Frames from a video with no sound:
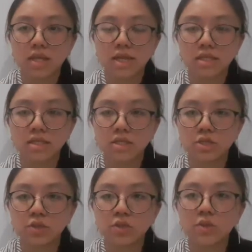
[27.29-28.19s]
that is
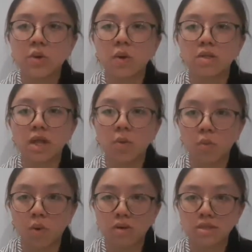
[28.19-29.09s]
used to connect
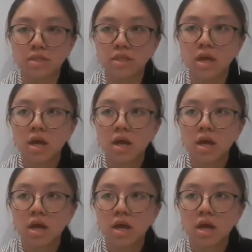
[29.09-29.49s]
words,